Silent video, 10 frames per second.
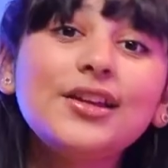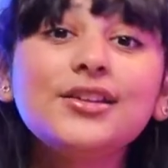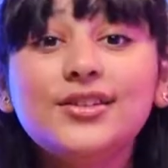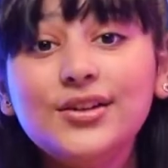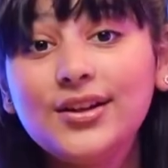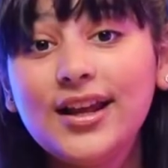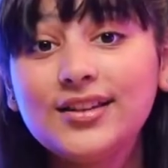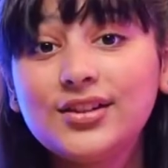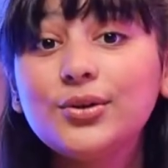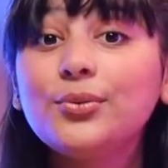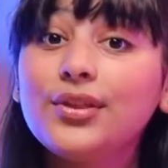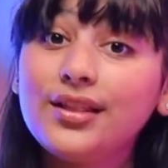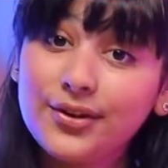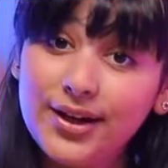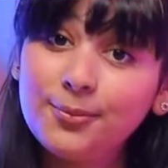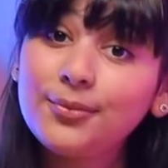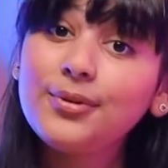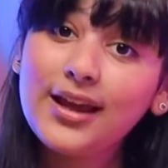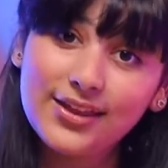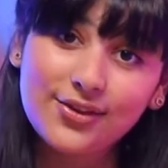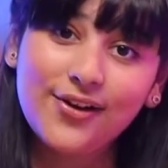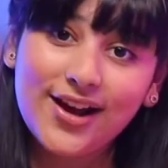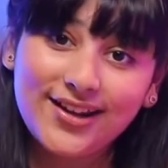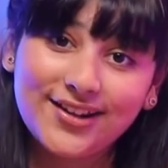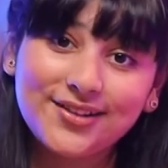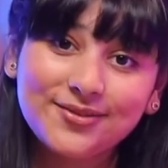See you later with Reem playing the violin.